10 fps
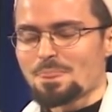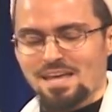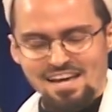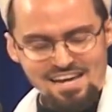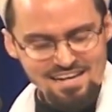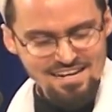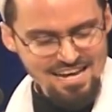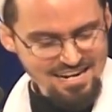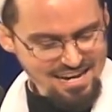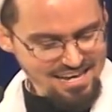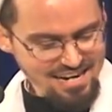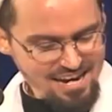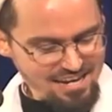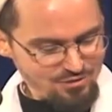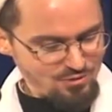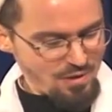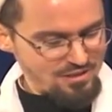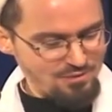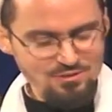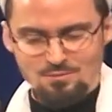And, and, and I, I was about
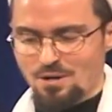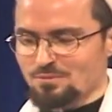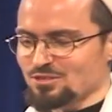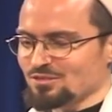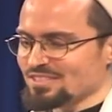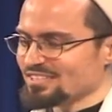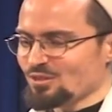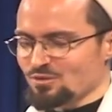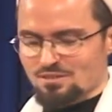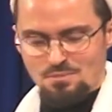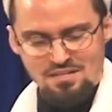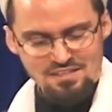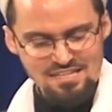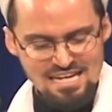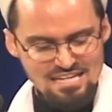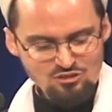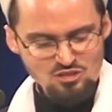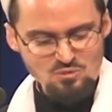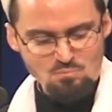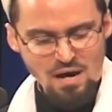to give him some Muhammad. He said, Don't give him anything. He'll
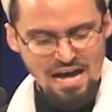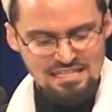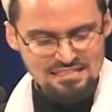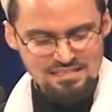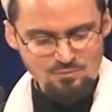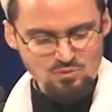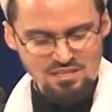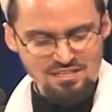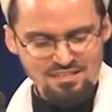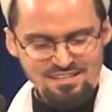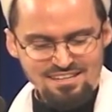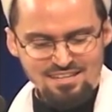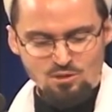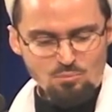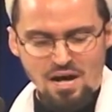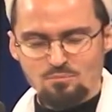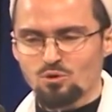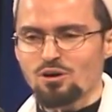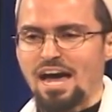just buy something. He'll buy more